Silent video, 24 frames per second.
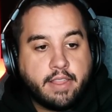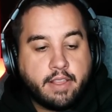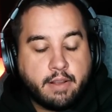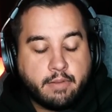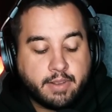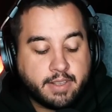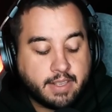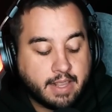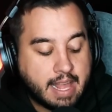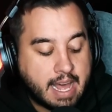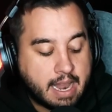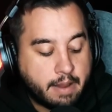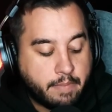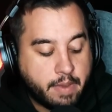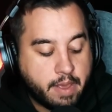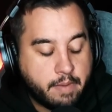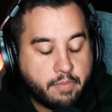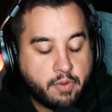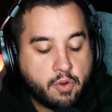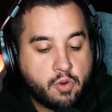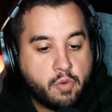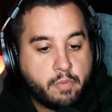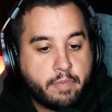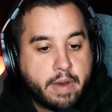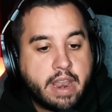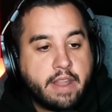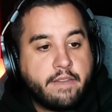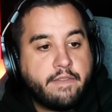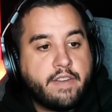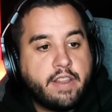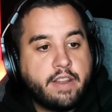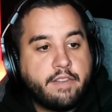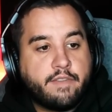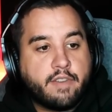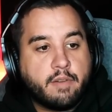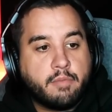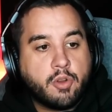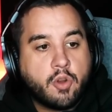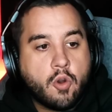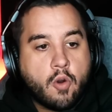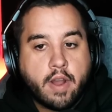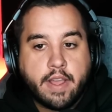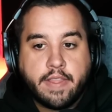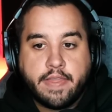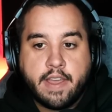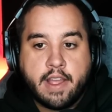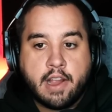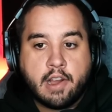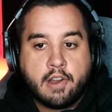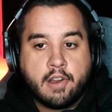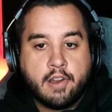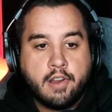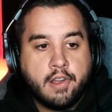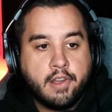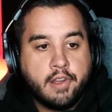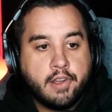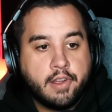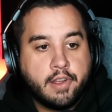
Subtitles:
There was a lot of people who benefited from going there.